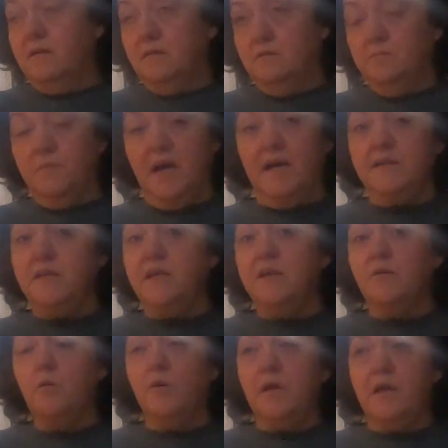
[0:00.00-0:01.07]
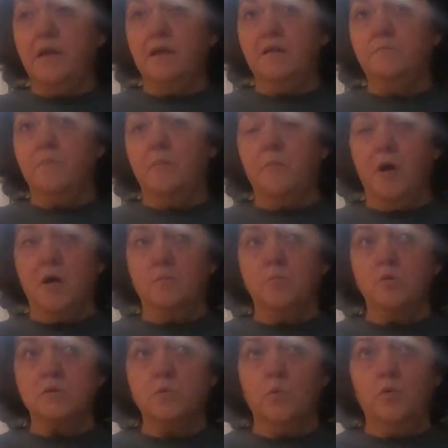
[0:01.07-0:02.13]
Um, I did go ahead. My
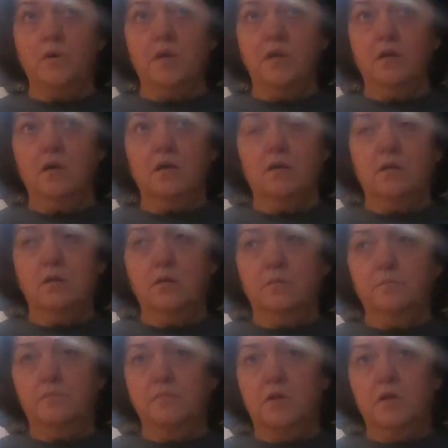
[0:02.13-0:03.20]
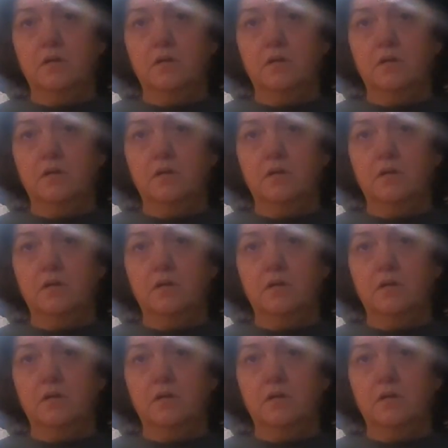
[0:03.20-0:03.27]
mom was wanting um,